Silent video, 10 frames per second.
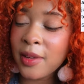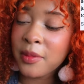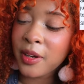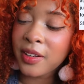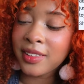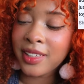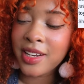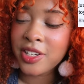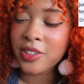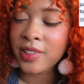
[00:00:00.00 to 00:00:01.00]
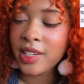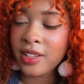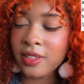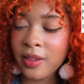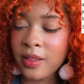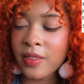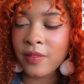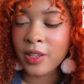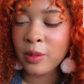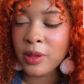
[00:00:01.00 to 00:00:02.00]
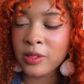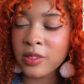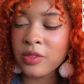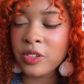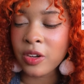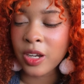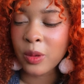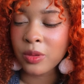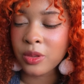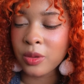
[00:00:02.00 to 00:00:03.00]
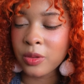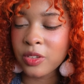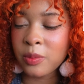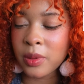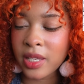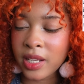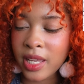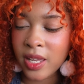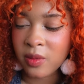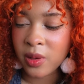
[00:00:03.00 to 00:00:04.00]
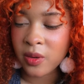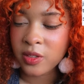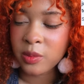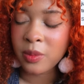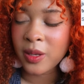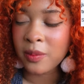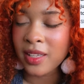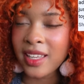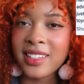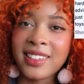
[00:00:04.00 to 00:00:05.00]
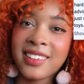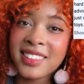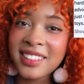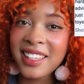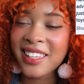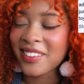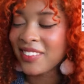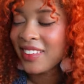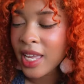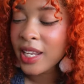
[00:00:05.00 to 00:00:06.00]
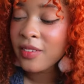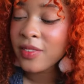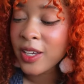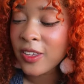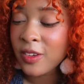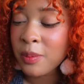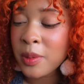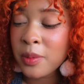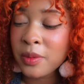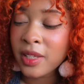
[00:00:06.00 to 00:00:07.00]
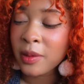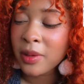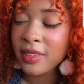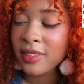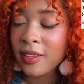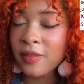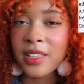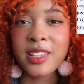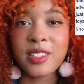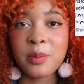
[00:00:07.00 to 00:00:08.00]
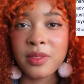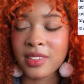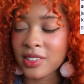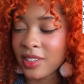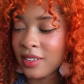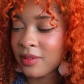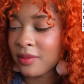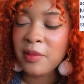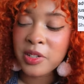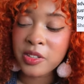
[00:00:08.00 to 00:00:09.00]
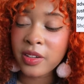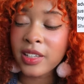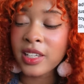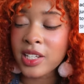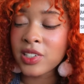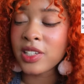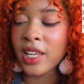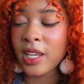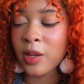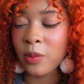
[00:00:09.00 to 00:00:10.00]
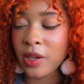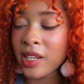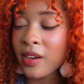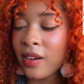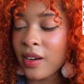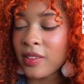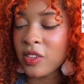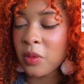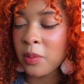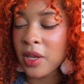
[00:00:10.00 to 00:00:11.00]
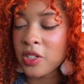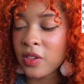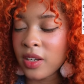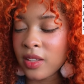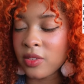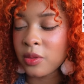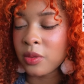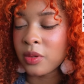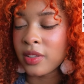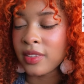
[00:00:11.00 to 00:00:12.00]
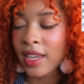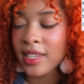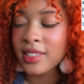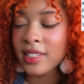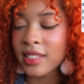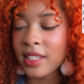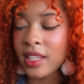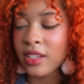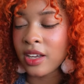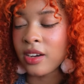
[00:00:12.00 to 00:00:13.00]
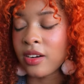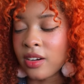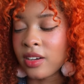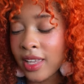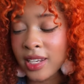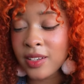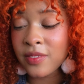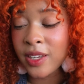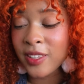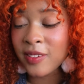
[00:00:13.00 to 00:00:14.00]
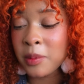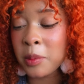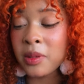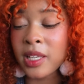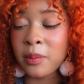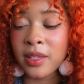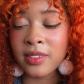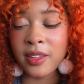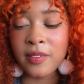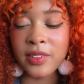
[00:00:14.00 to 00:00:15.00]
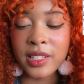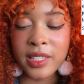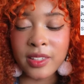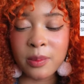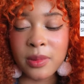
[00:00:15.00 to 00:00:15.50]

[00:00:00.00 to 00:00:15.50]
I'm currently on a journey to learn the fundamentals of drawing with goals of being an animator to bring my ideas to life. Any advice for people like myself in this position? I've been drawing each day and working hard since my major in school is IT and not art. Any advice for people like myself in this